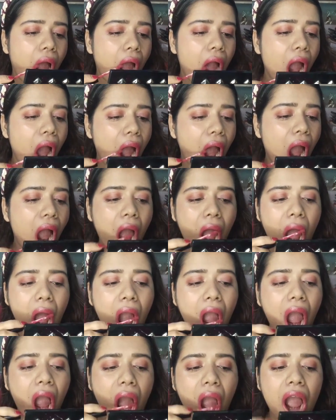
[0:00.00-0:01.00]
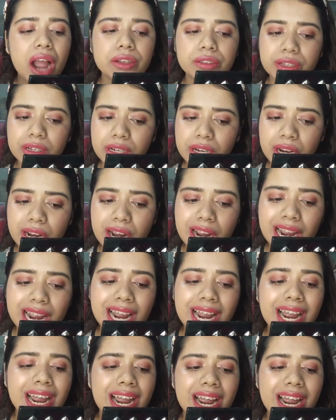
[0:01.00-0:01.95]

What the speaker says: Anyway, it is not a drying lipstick,